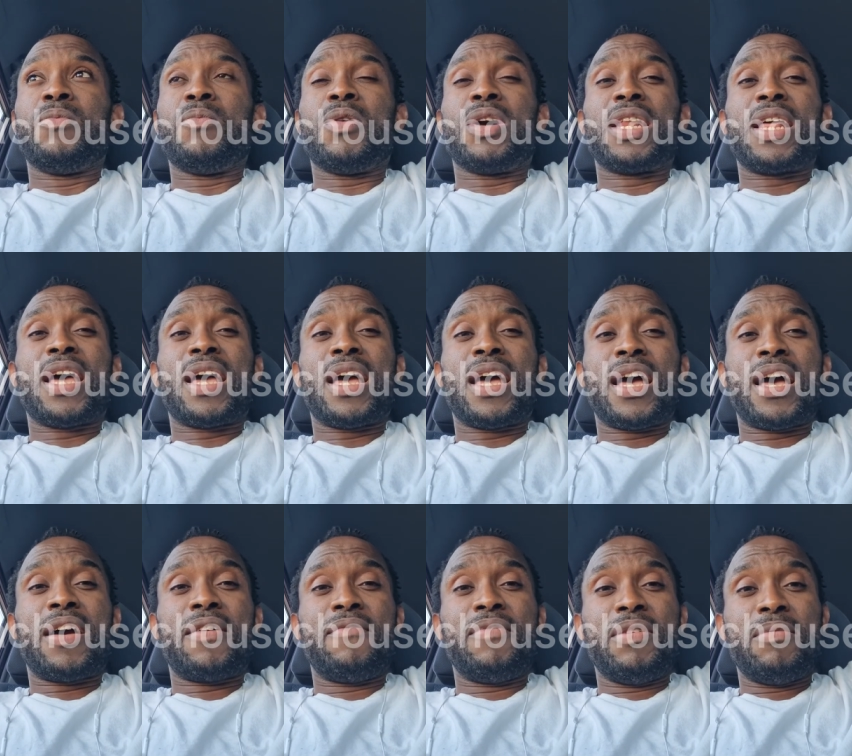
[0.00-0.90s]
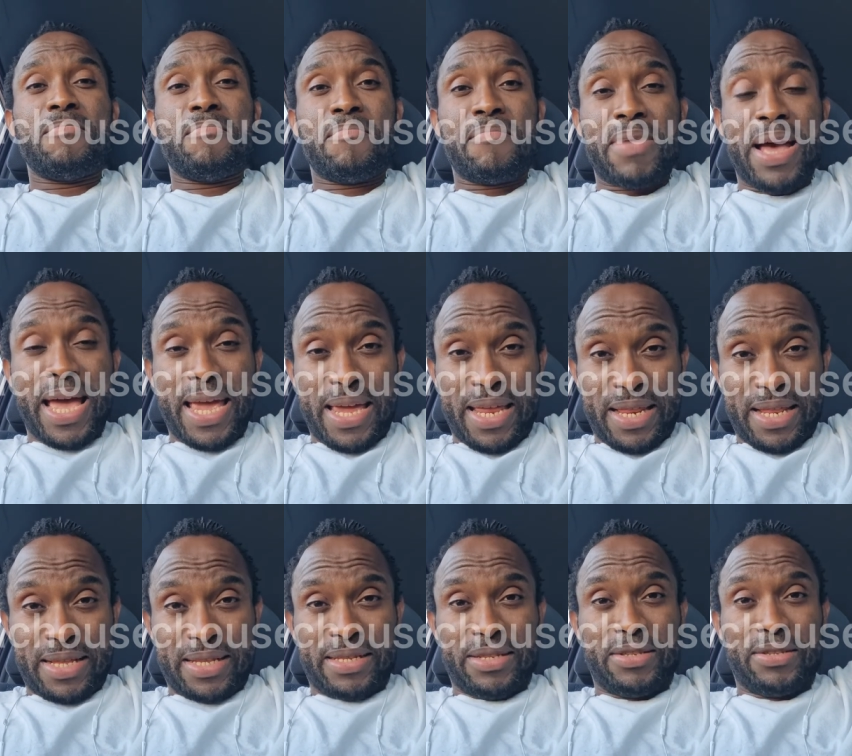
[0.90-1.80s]
what I have in mind
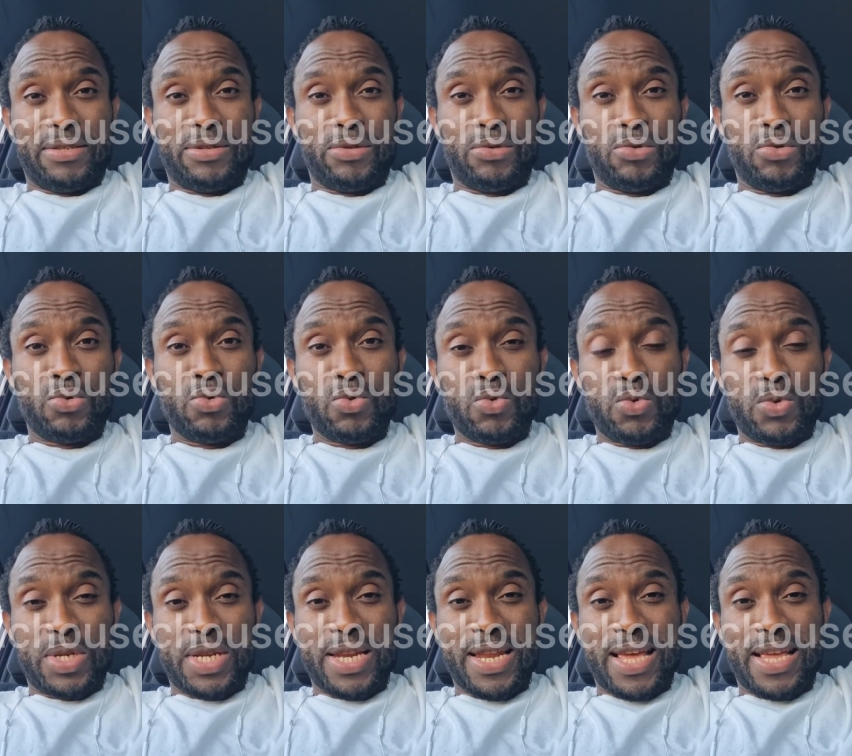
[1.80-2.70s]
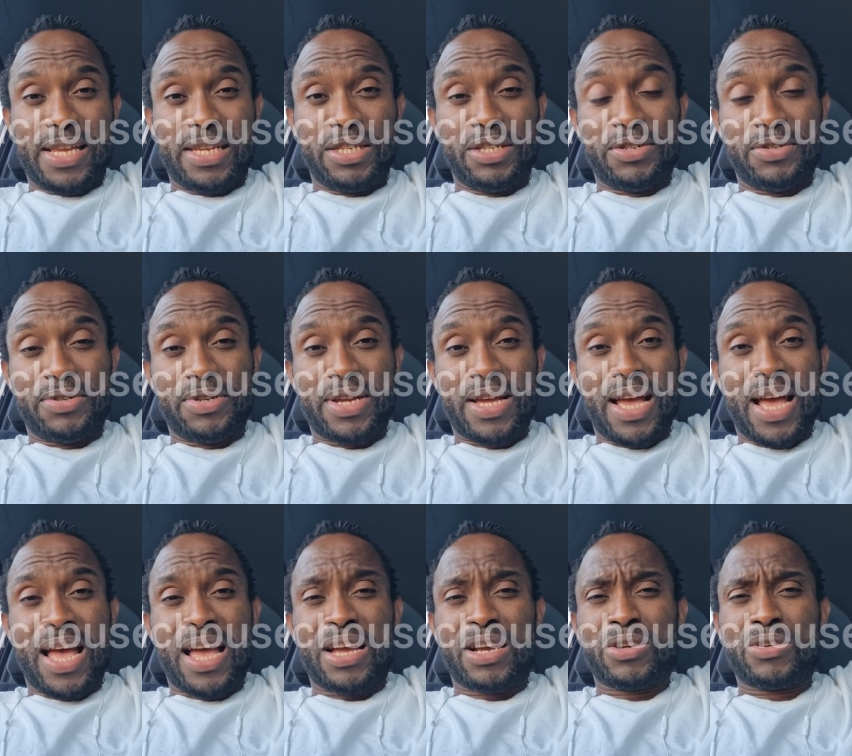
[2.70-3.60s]
to do in Nigeria,
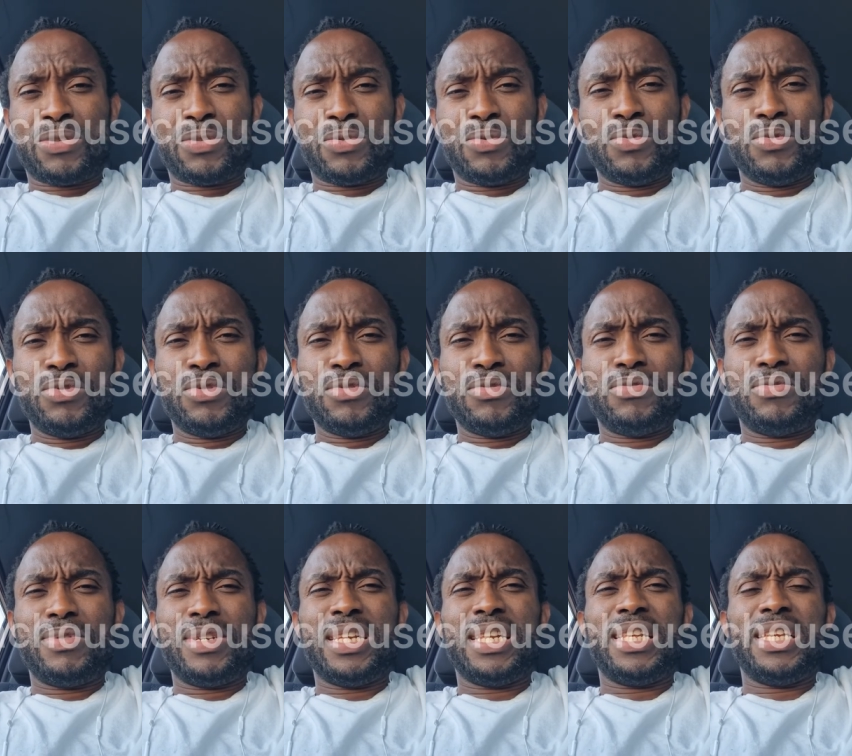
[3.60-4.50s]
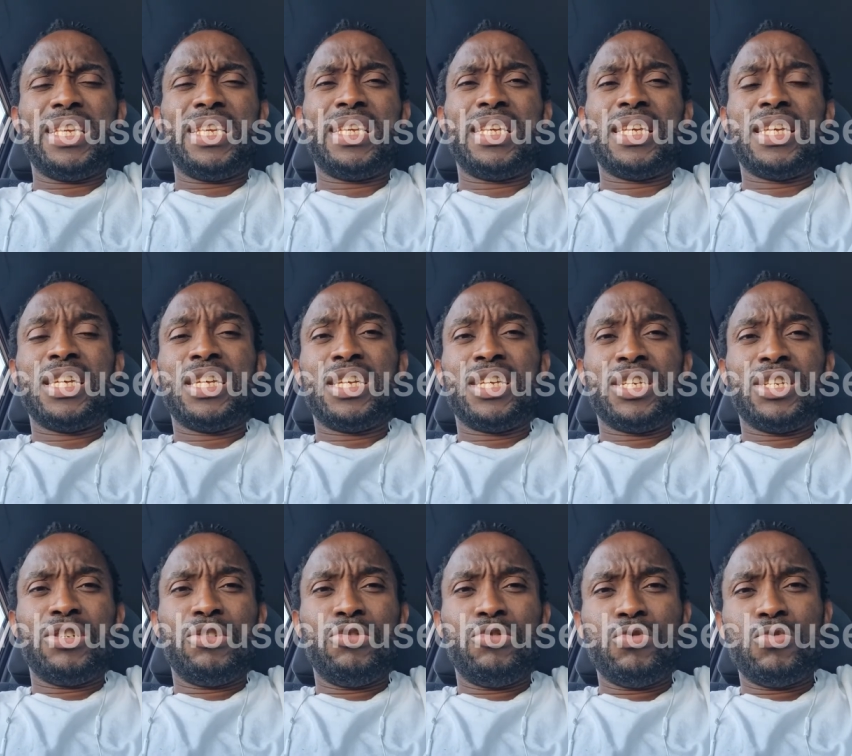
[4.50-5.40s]
I couldn't really
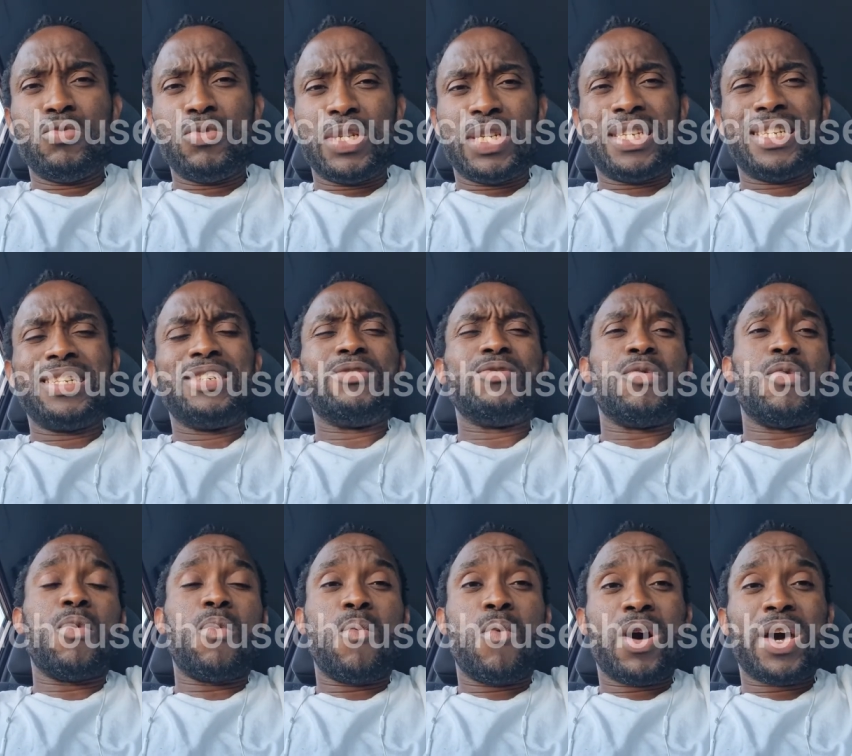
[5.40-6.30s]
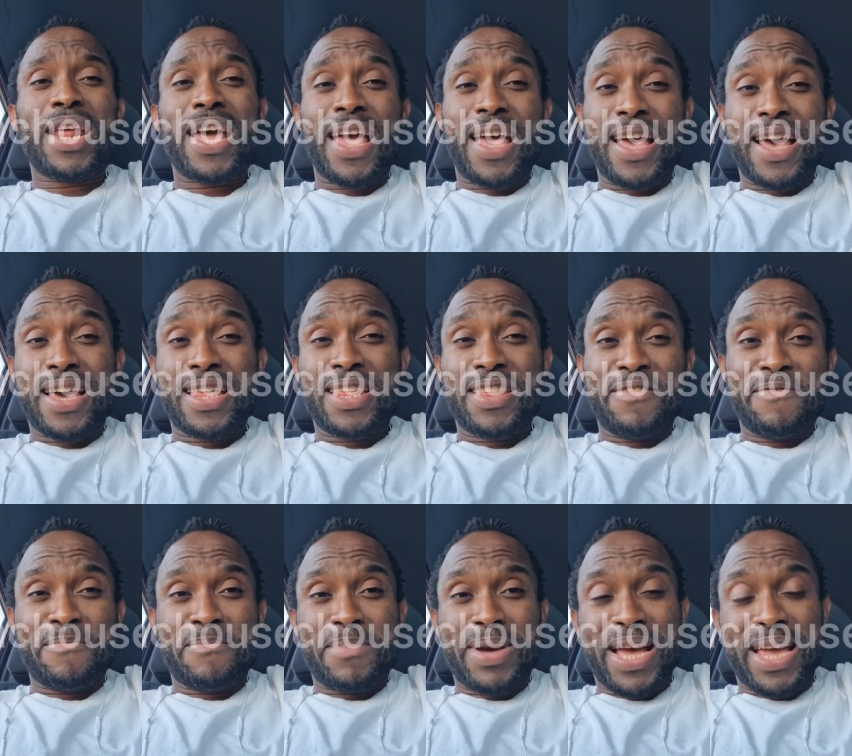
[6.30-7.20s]
do it. No, what I had in
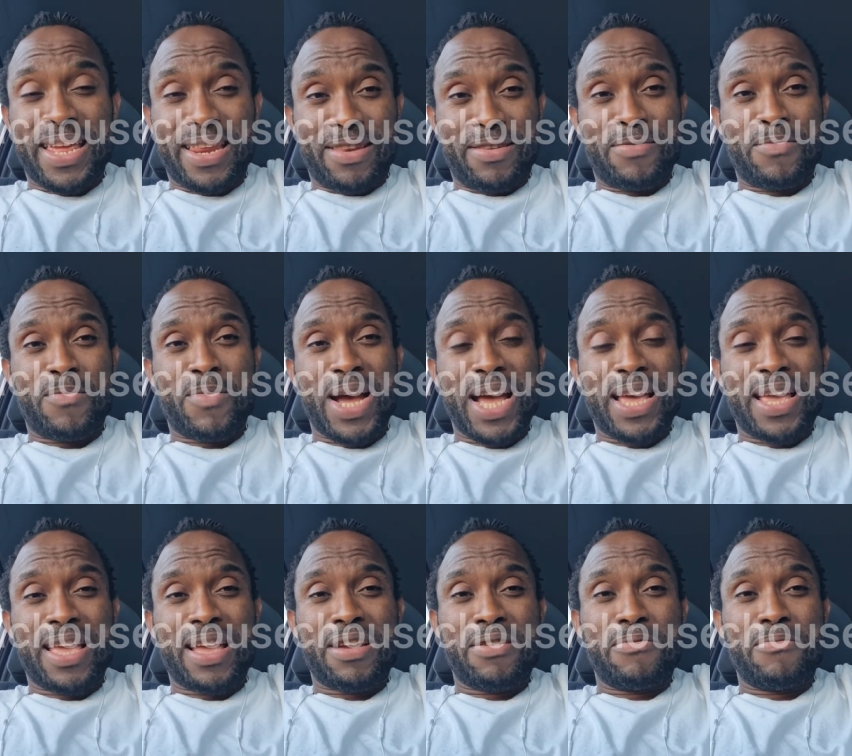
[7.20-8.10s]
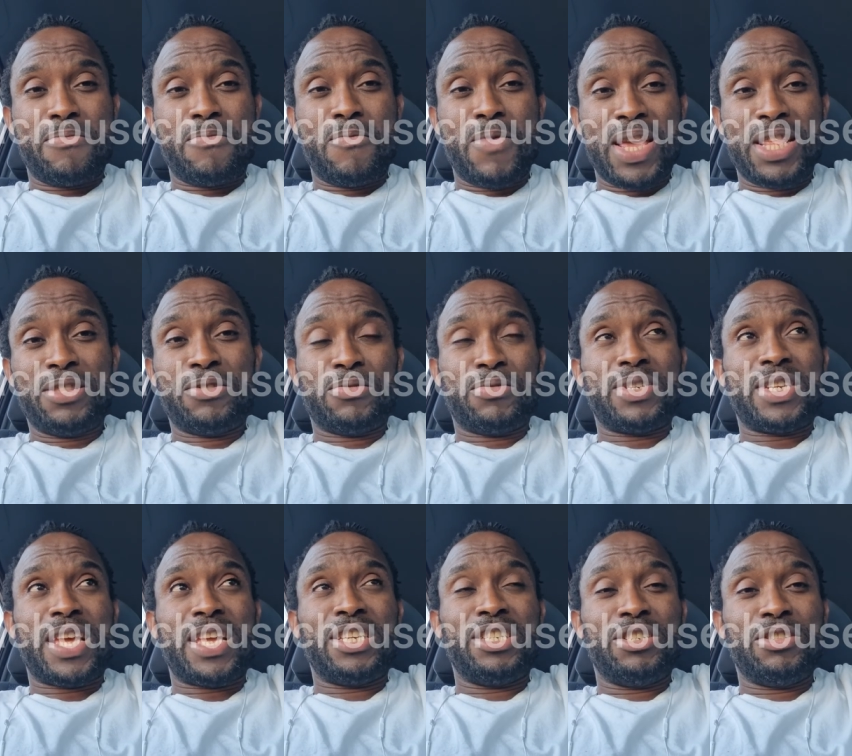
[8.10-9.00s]
mind, why I went to
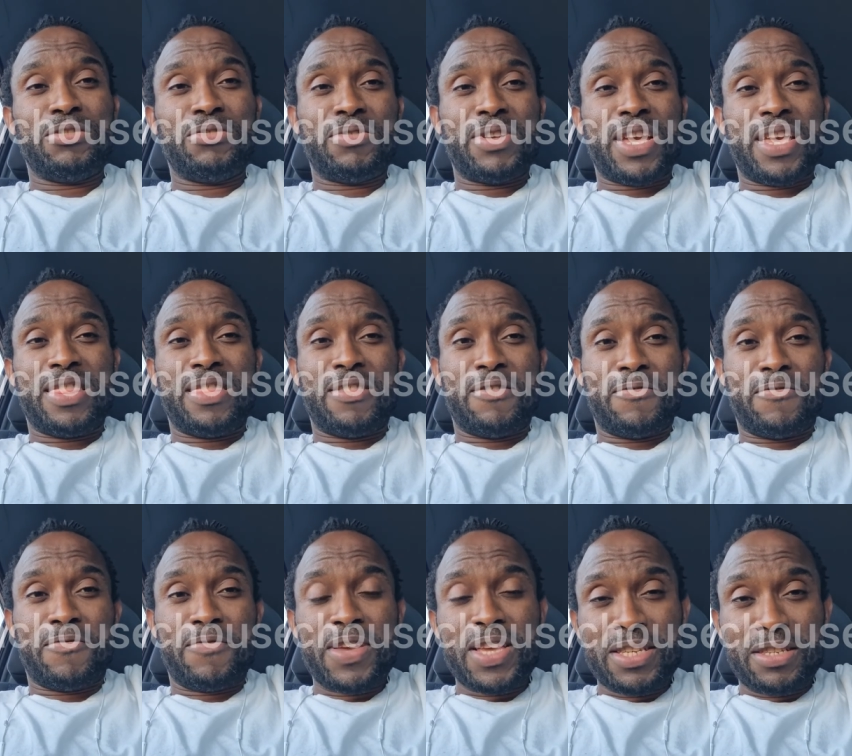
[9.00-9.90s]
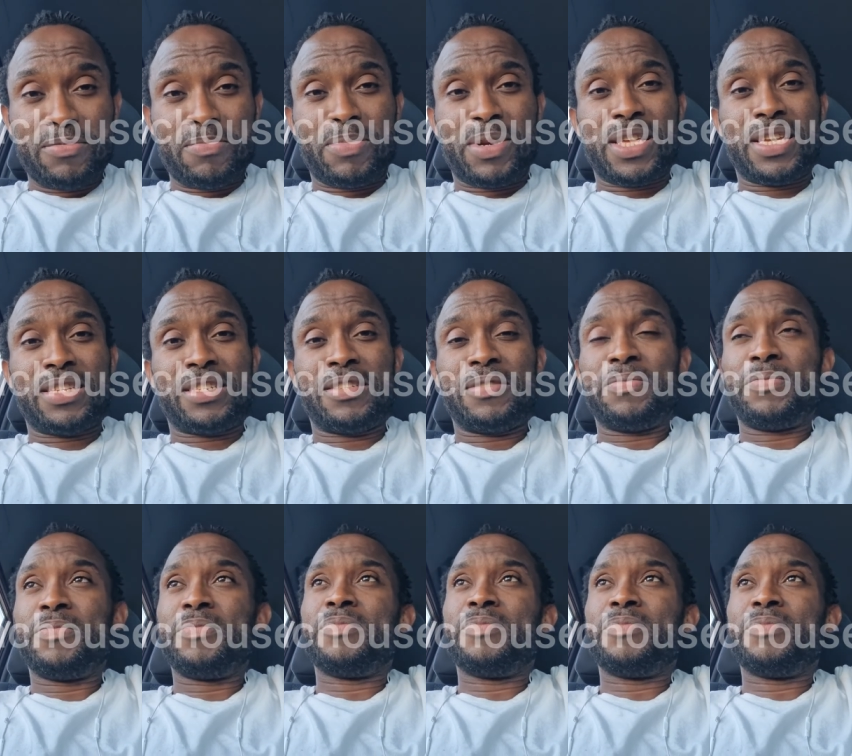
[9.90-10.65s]
Nigeria in the first place